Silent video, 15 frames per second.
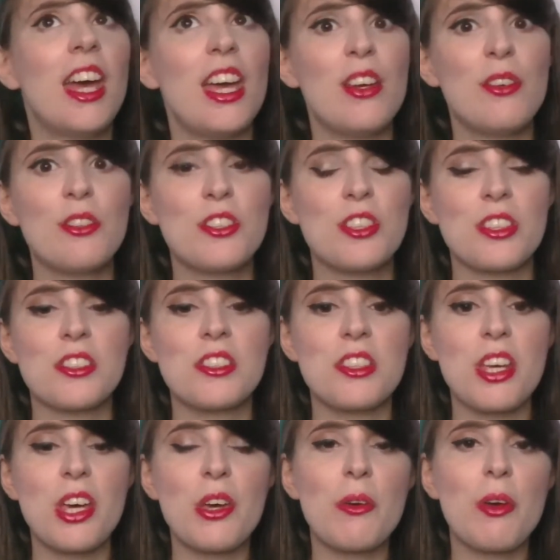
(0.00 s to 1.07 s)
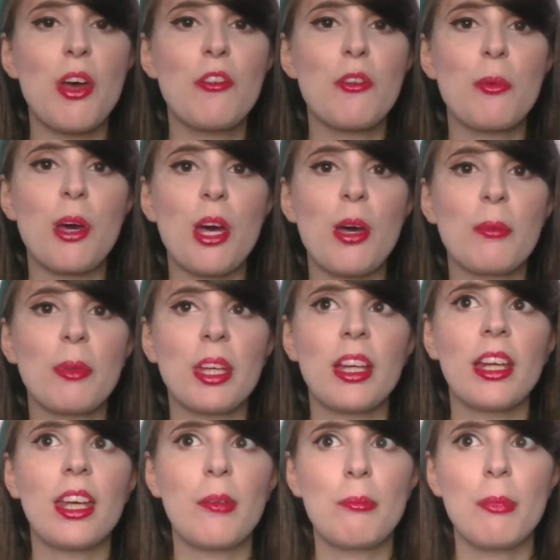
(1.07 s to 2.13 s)
It was just so
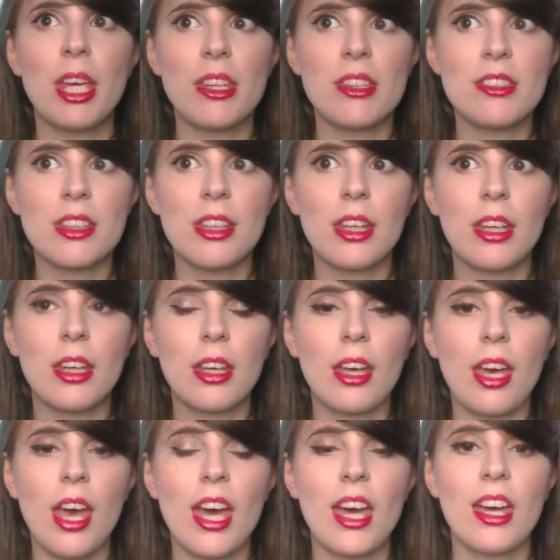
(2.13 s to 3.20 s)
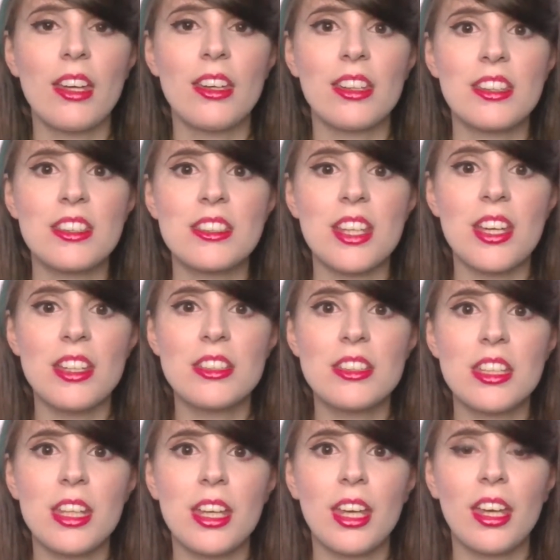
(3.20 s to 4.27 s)
overwhelmingly amazing and
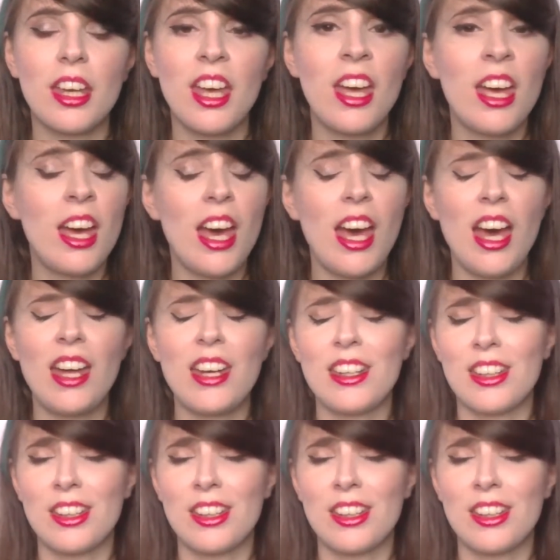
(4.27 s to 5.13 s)
exciting and